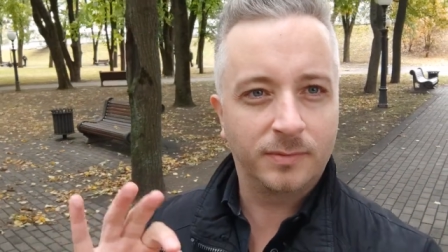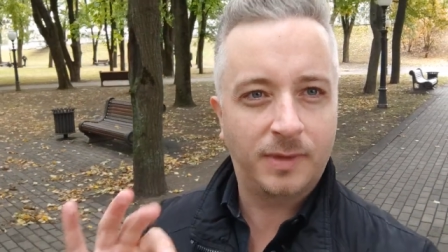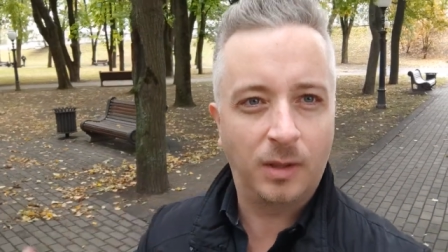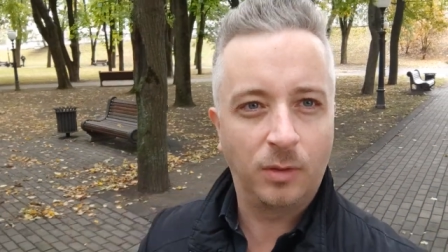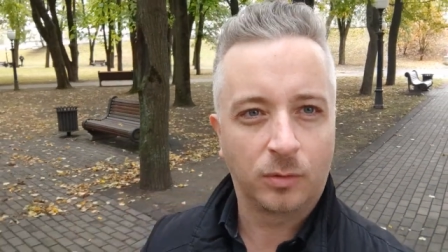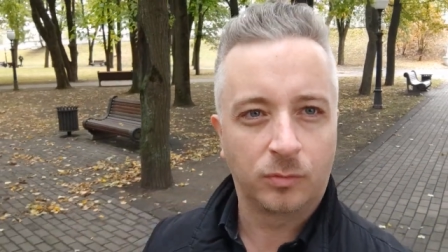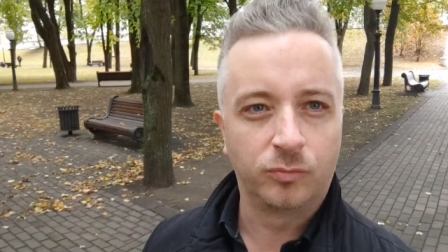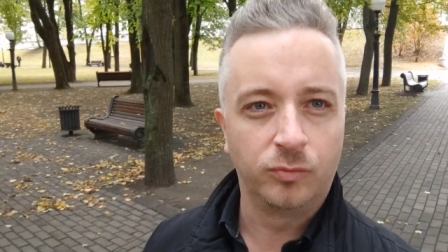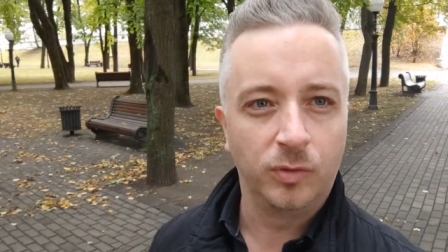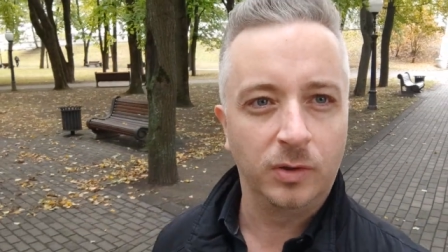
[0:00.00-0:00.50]
They
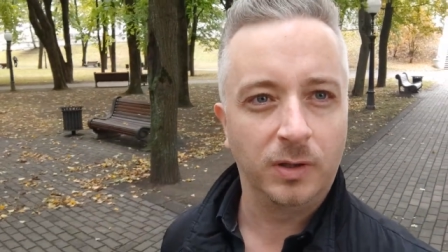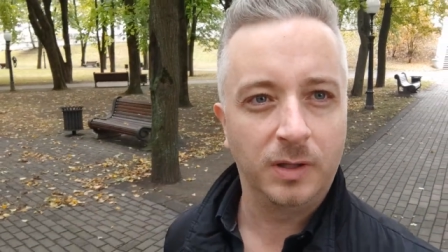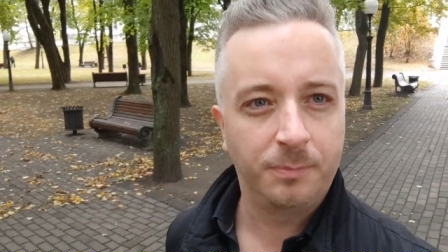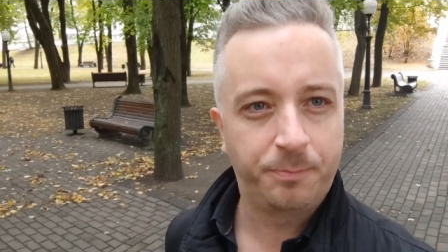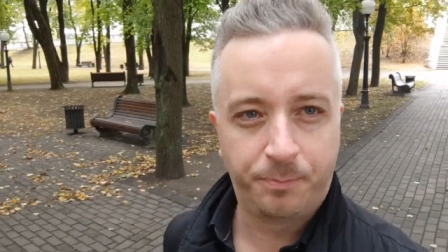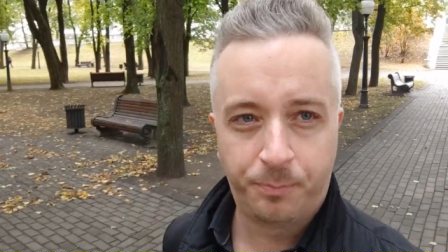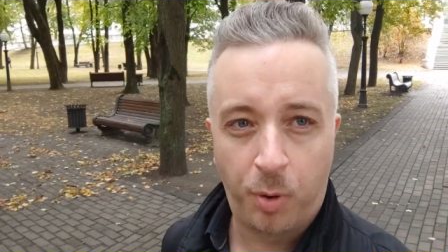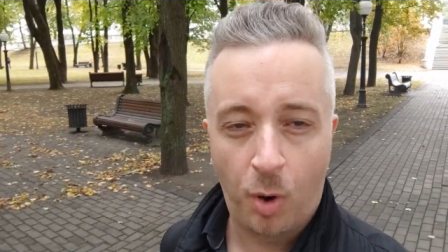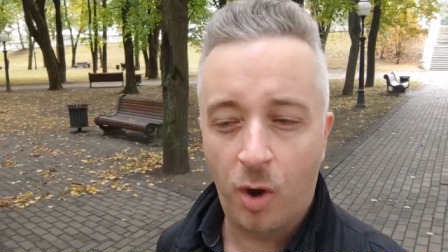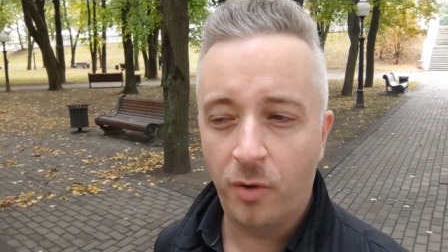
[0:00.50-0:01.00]
look really
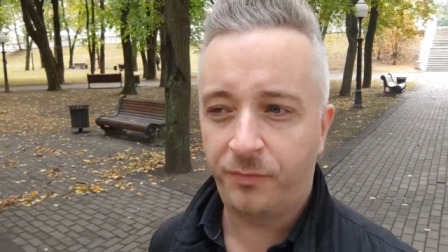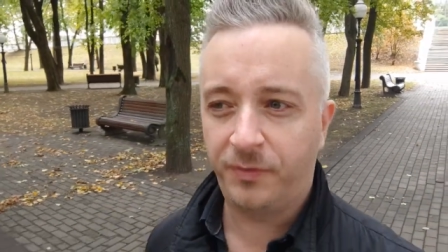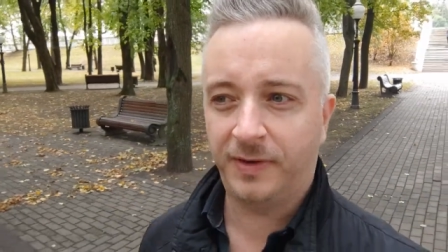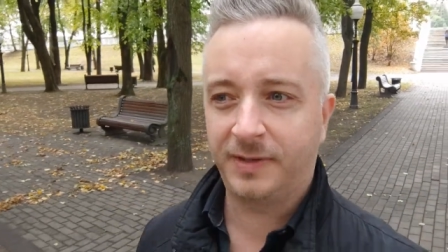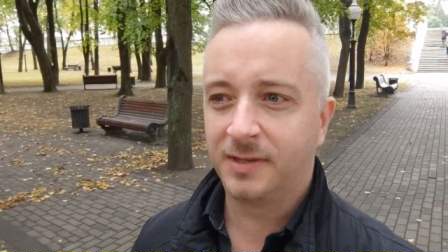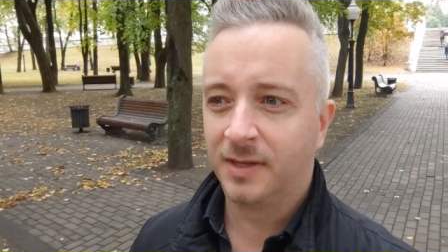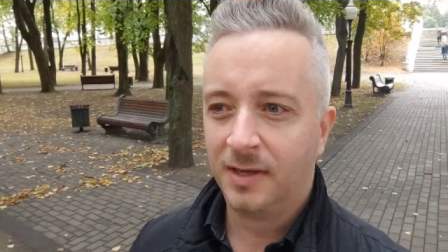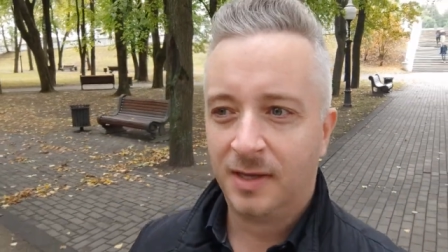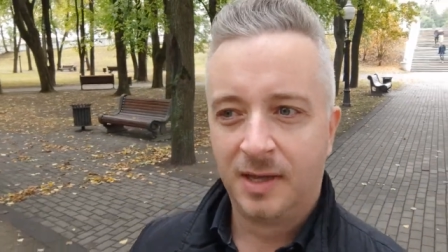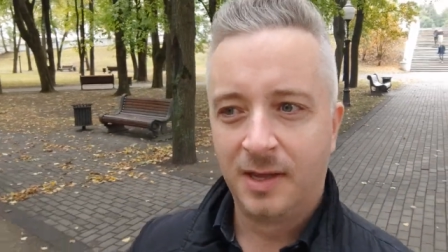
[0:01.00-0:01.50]

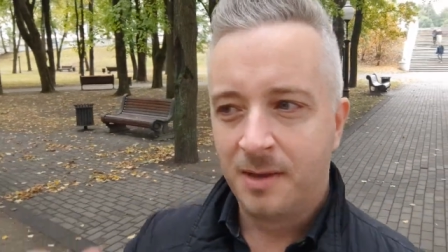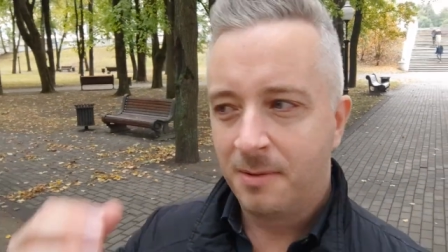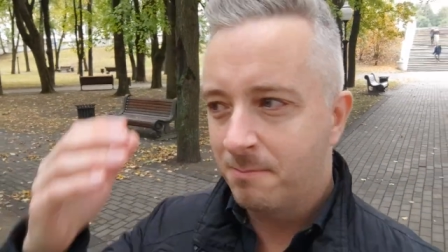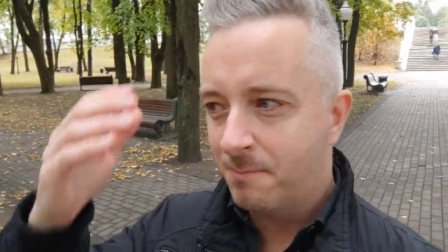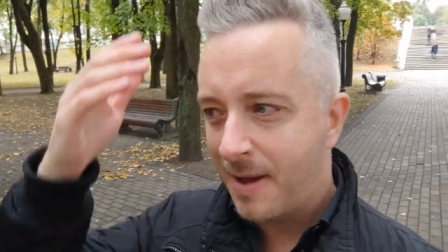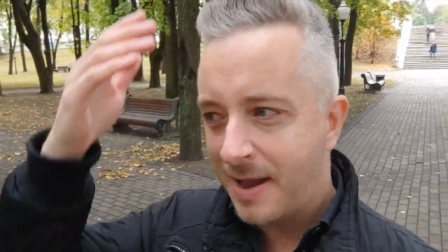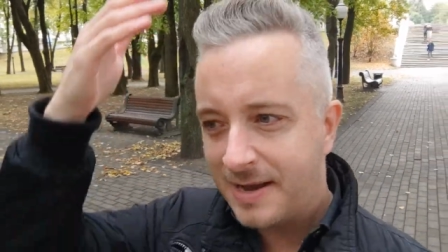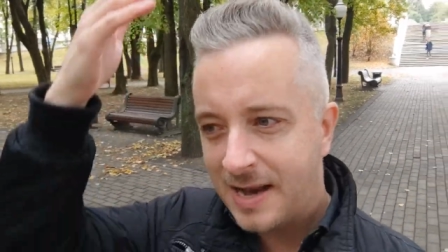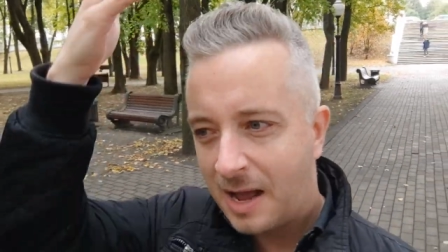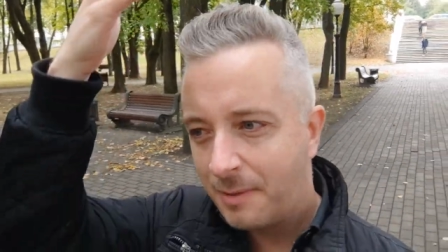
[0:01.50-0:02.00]
perfect,
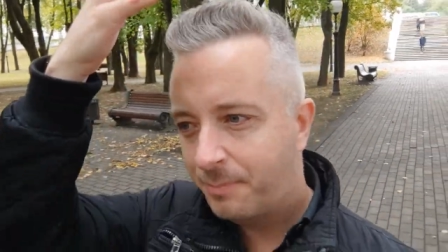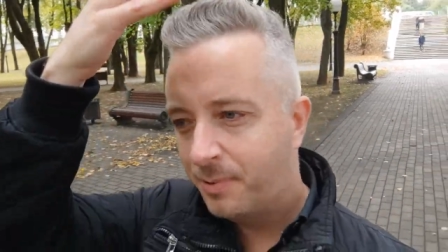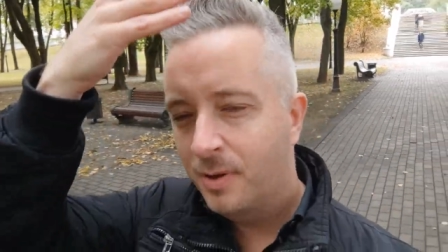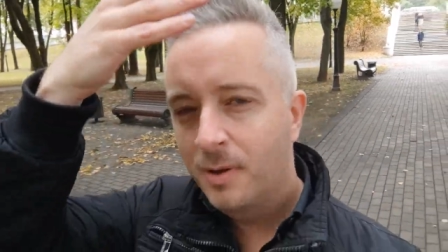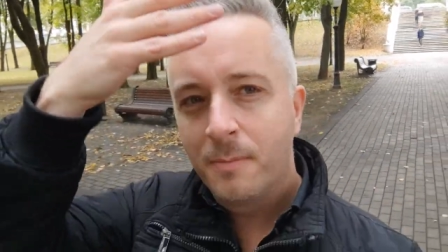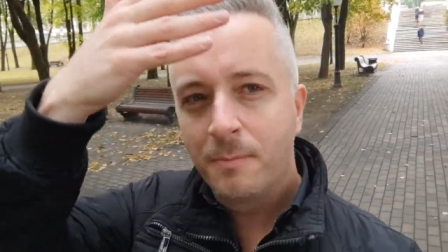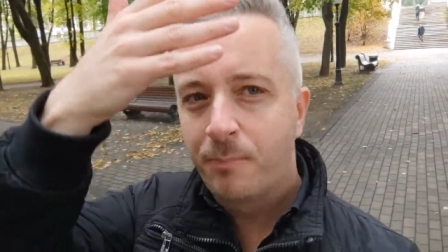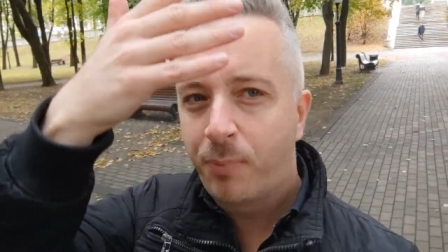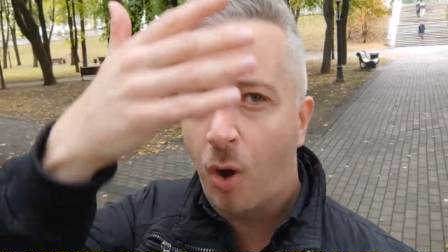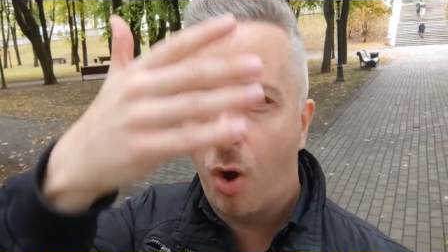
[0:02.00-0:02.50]
made up
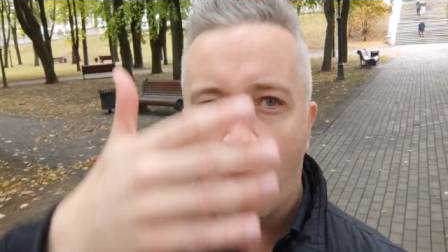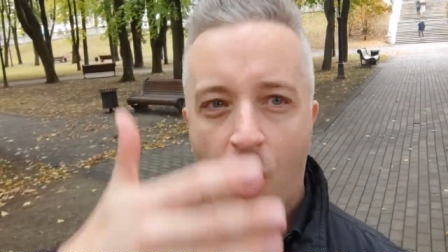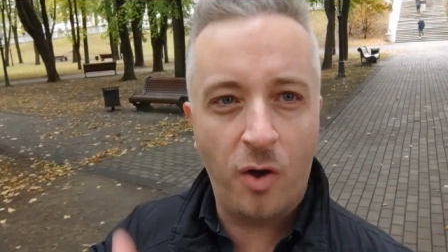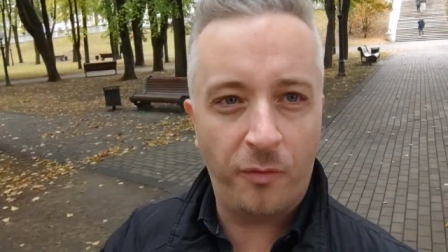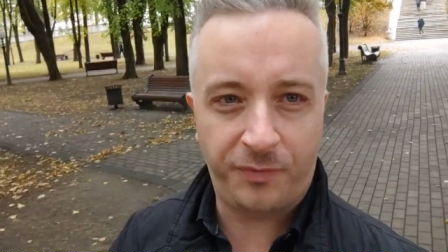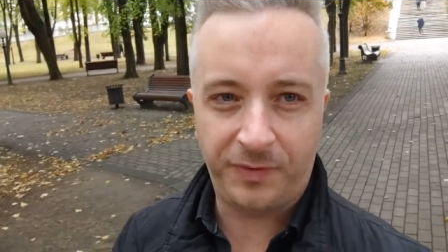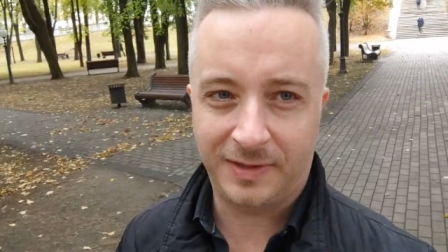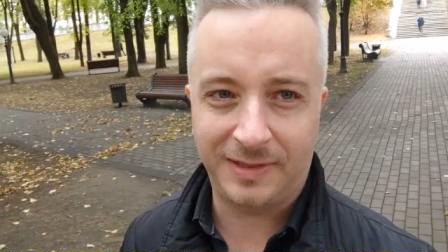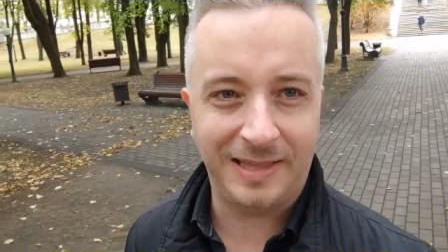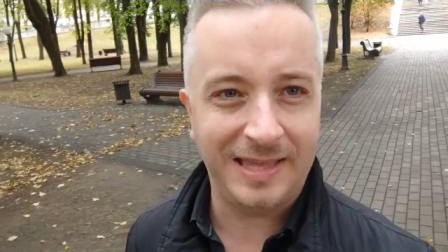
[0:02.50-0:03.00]

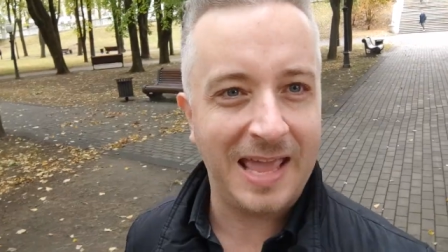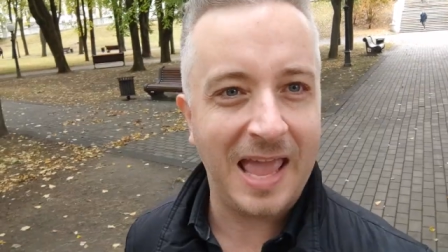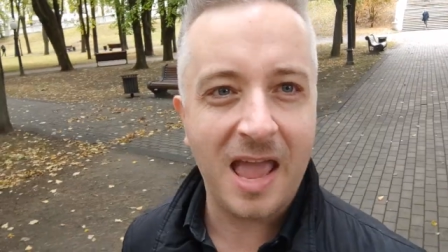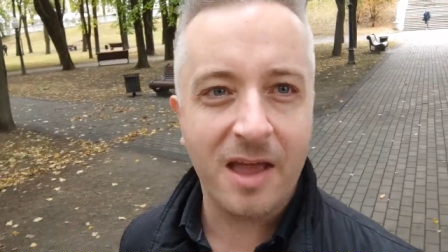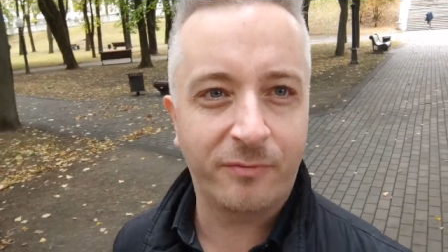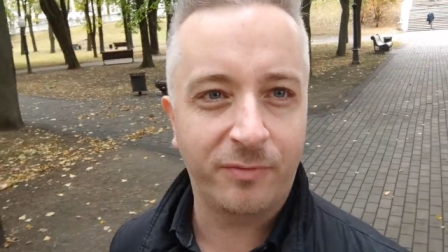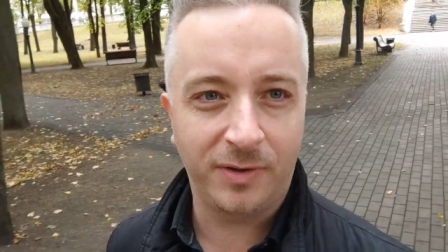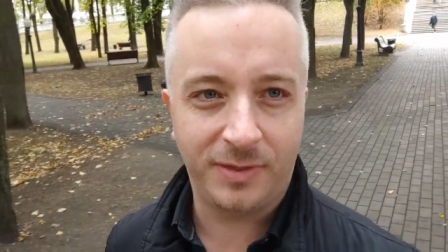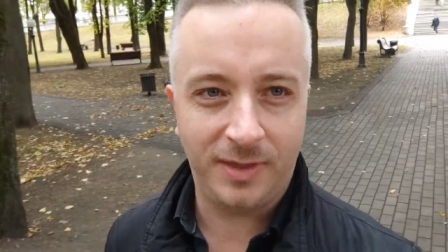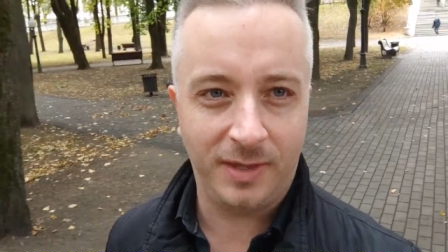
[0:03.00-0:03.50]
perfectly,
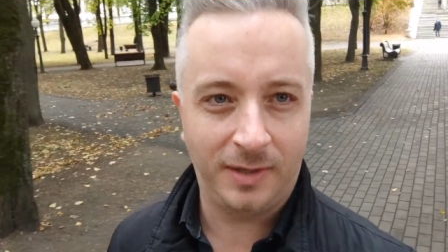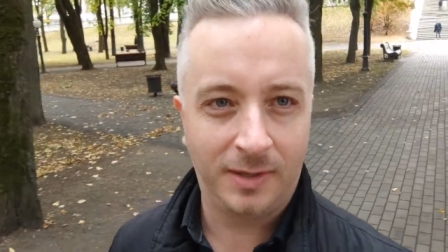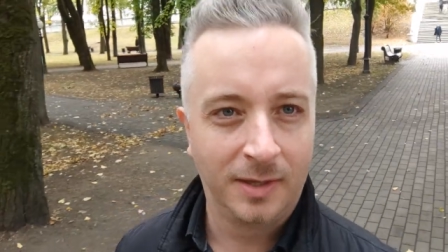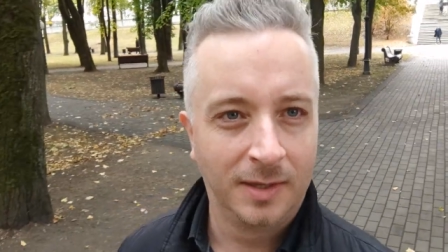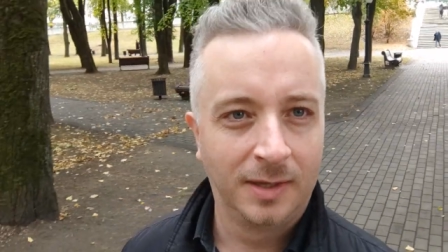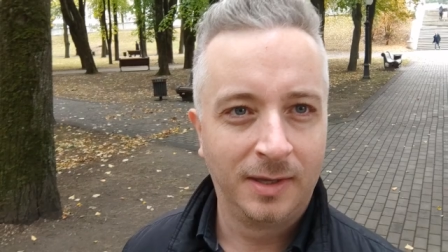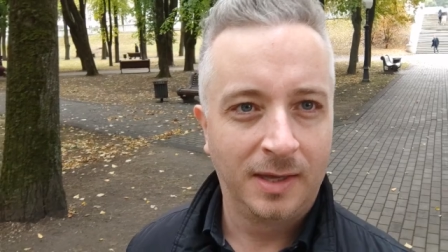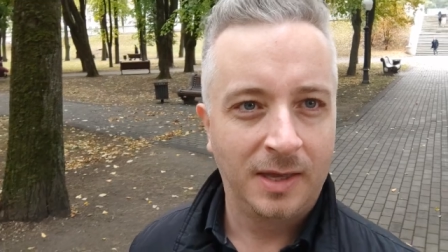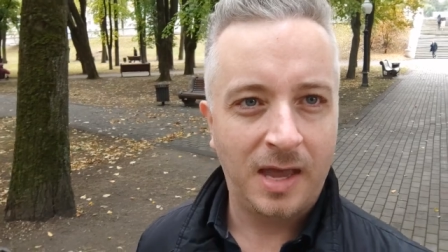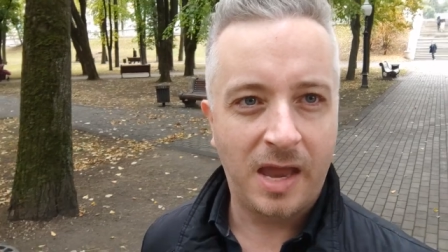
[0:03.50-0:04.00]
everything,
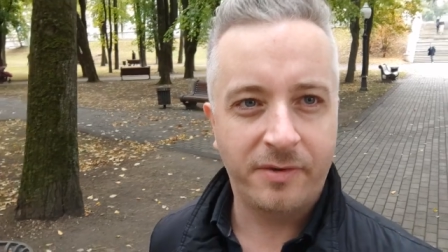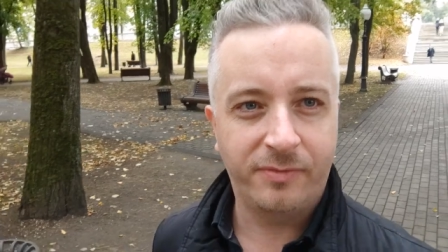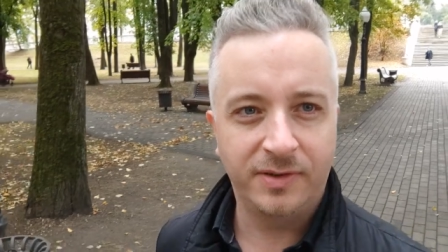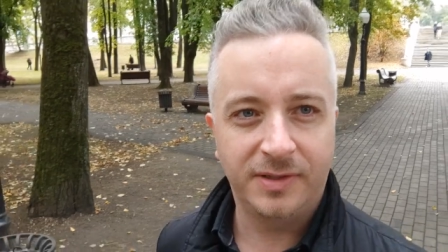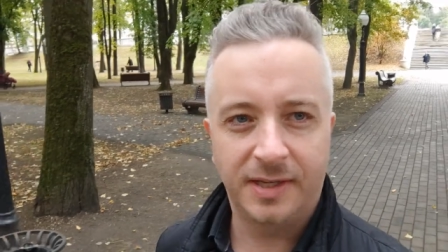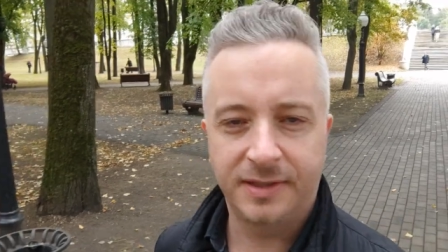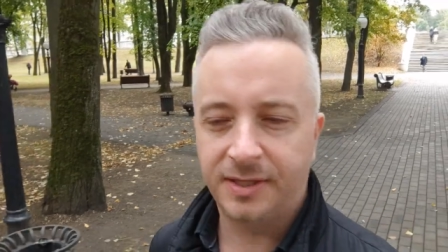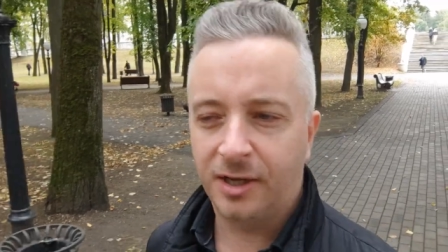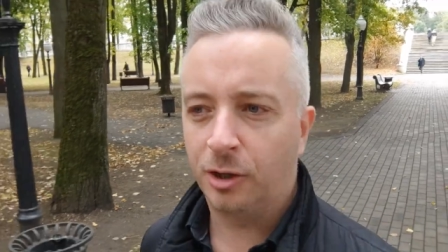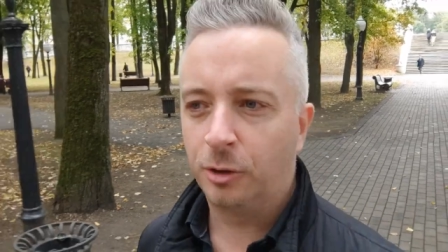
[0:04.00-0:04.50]
every
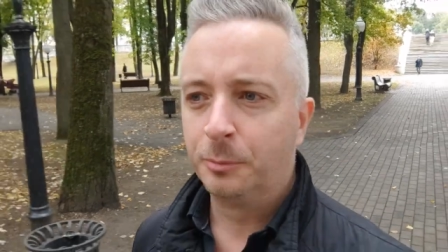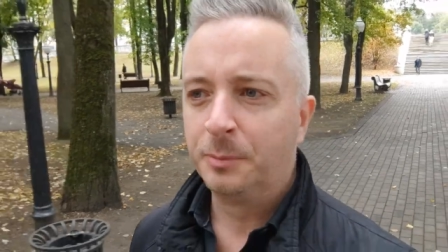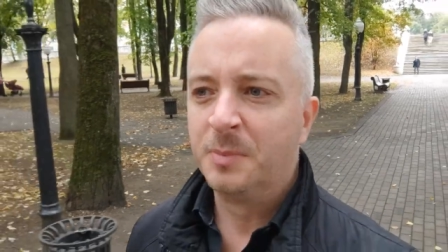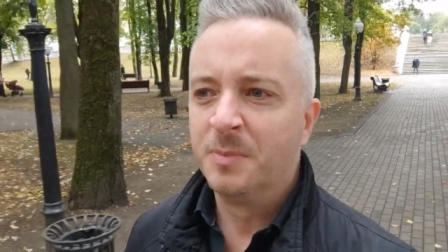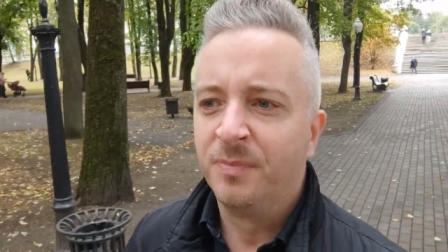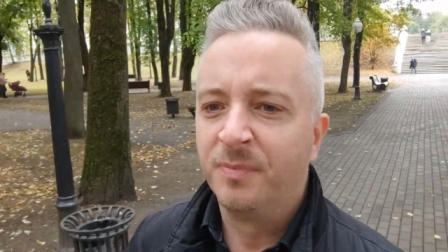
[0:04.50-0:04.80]
detail.